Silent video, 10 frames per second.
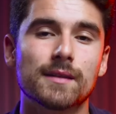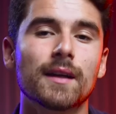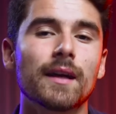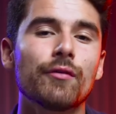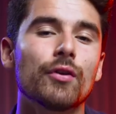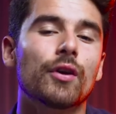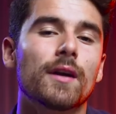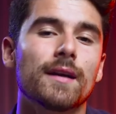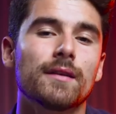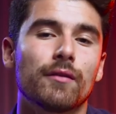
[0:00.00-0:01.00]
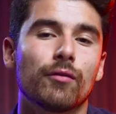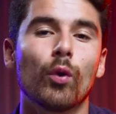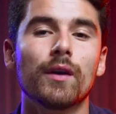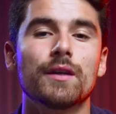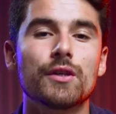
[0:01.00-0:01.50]
It's going to give you a good idea of
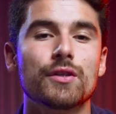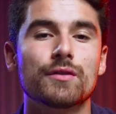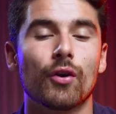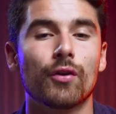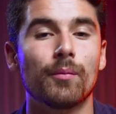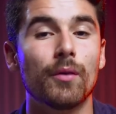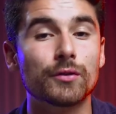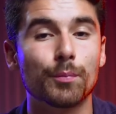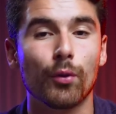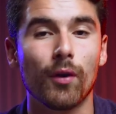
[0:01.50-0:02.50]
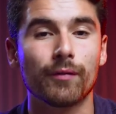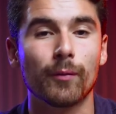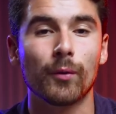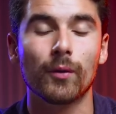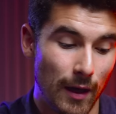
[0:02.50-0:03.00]
what niches are the most
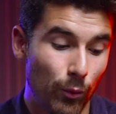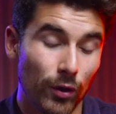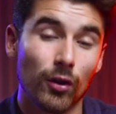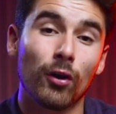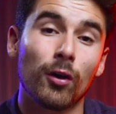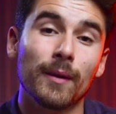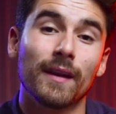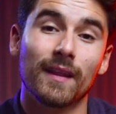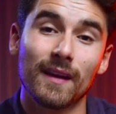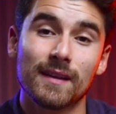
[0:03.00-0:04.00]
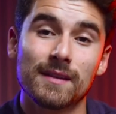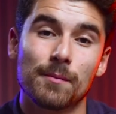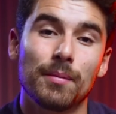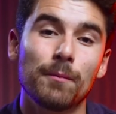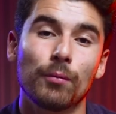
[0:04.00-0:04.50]
profitable and what are common things
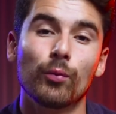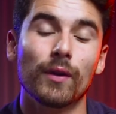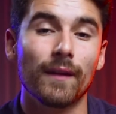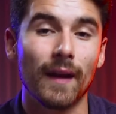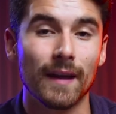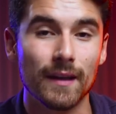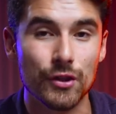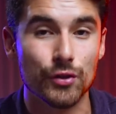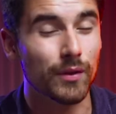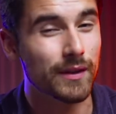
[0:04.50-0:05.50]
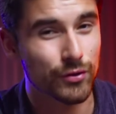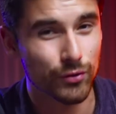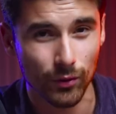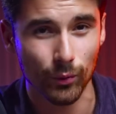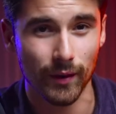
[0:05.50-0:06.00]
that people within that niche really
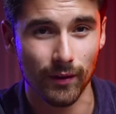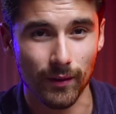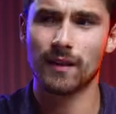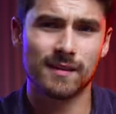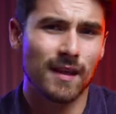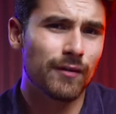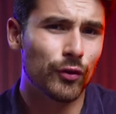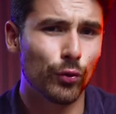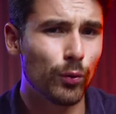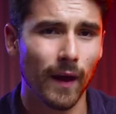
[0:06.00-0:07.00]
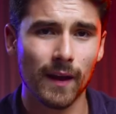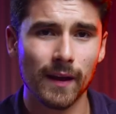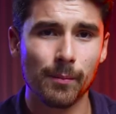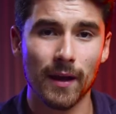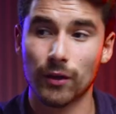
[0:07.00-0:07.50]
struggle with. Inside of a tool like
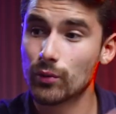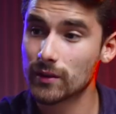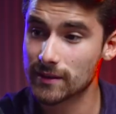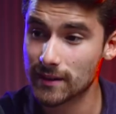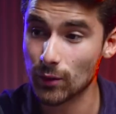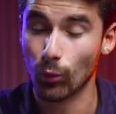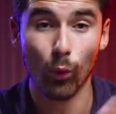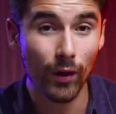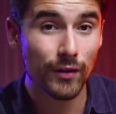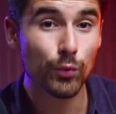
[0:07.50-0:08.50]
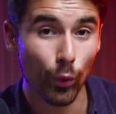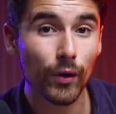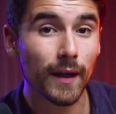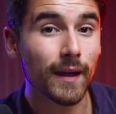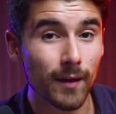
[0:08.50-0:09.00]
ClickBank, you can see what is
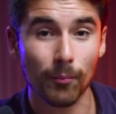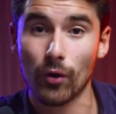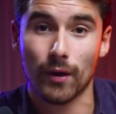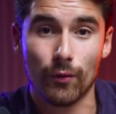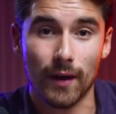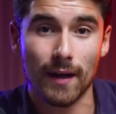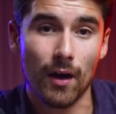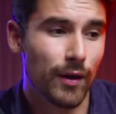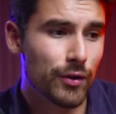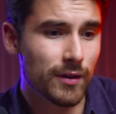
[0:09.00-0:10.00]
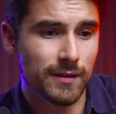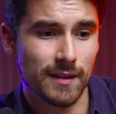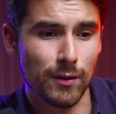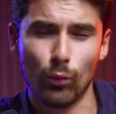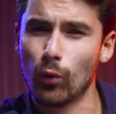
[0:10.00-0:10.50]
working in the market right now, and you can
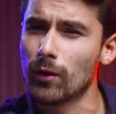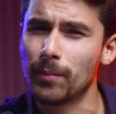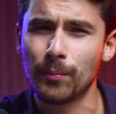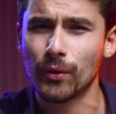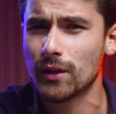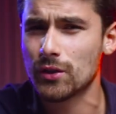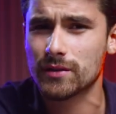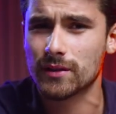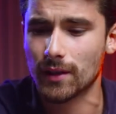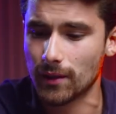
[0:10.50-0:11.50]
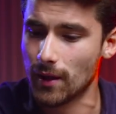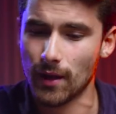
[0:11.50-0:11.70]
see what are people interested in,